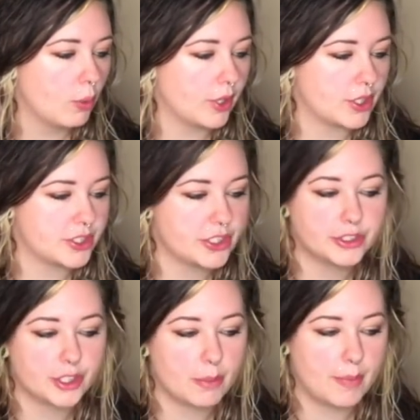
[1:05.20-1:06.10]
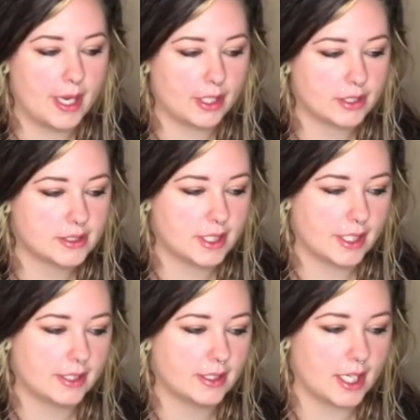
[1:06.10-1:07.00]
we are still in our
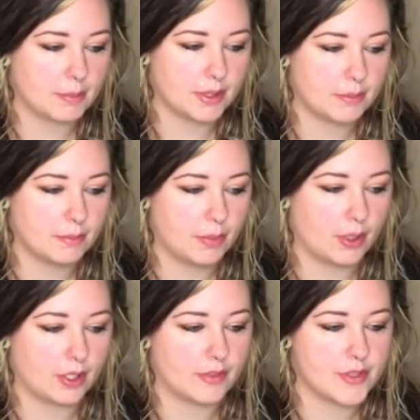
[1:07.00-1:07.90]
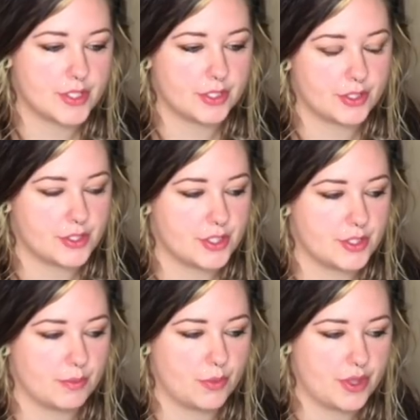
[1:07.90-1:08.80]
backside alignment part of the solar
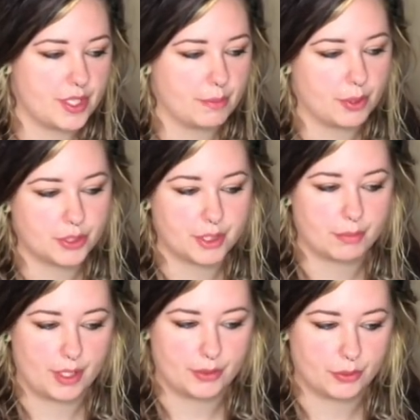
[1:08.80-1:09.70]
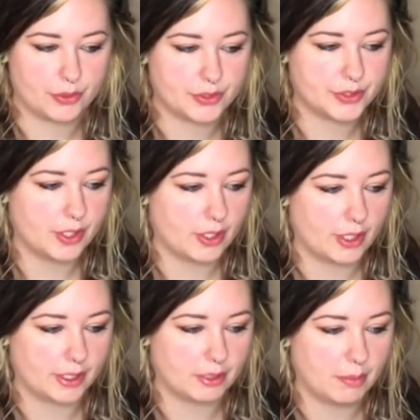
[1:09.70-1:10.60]
system with the approaching brown dwarf star
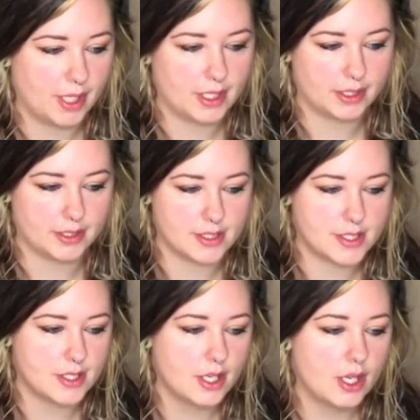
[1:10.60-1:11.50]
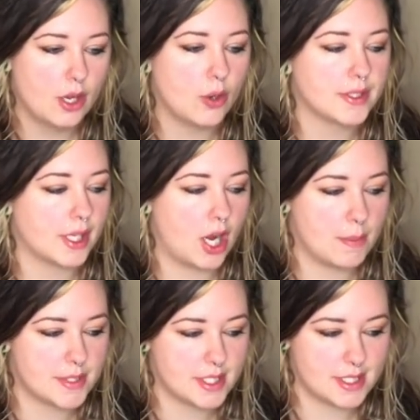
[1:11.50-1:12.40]
and companions on the
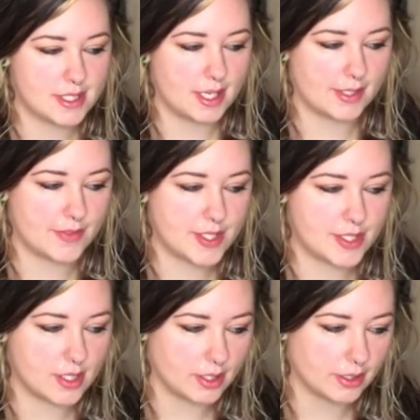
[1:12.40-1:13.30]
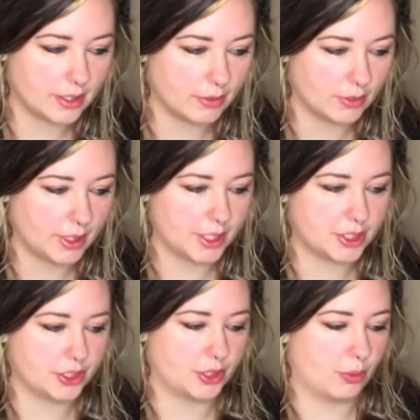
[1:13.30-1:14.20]
opposite side of the sun in
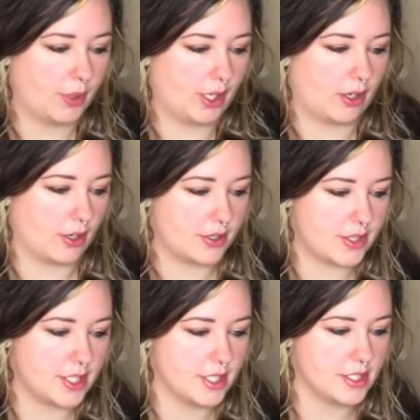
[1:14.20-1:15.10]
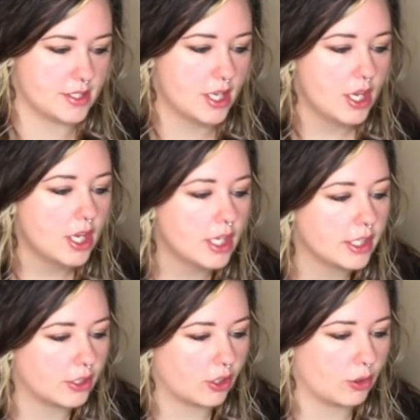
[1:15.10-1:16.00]
relation to where Earth is
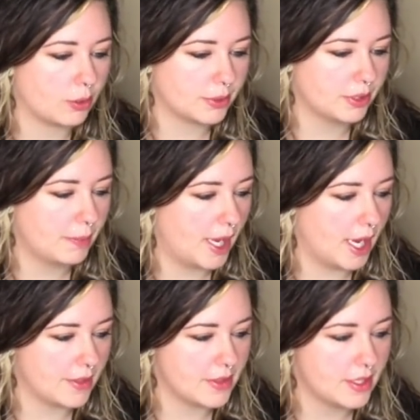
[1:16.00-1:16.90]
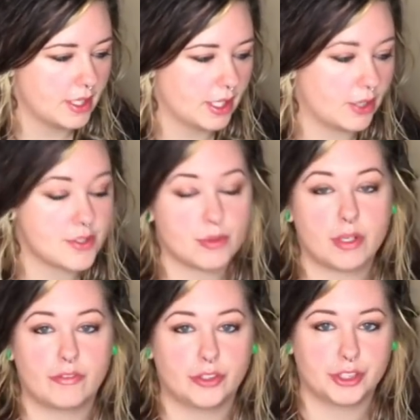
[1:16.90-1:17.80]
in our orbital path. Here's a rough